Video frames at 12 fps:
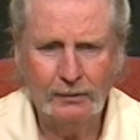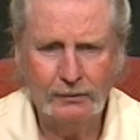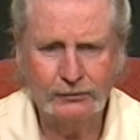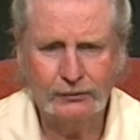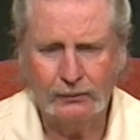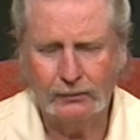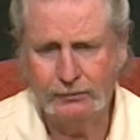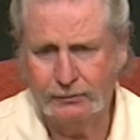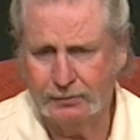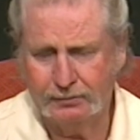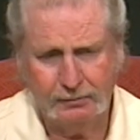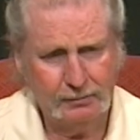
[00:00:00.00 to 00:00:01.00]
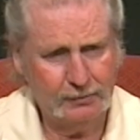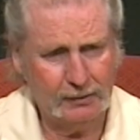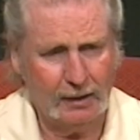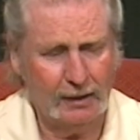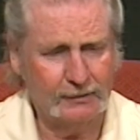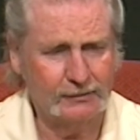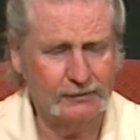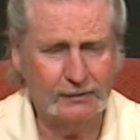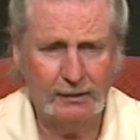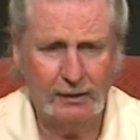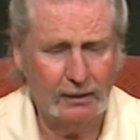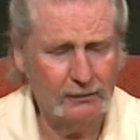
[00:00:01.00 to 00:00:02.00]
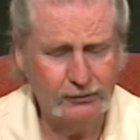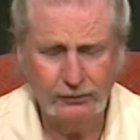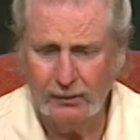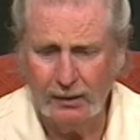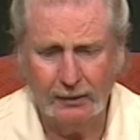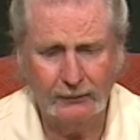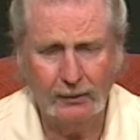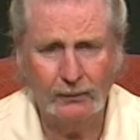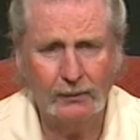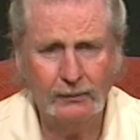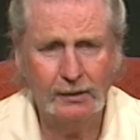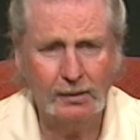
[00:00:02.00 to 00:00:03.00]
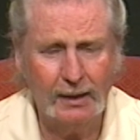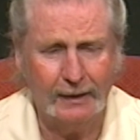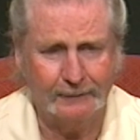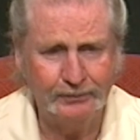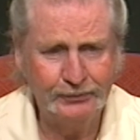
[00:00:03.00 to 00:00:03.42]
So the guy says, "Sure, Andre, what would you like?"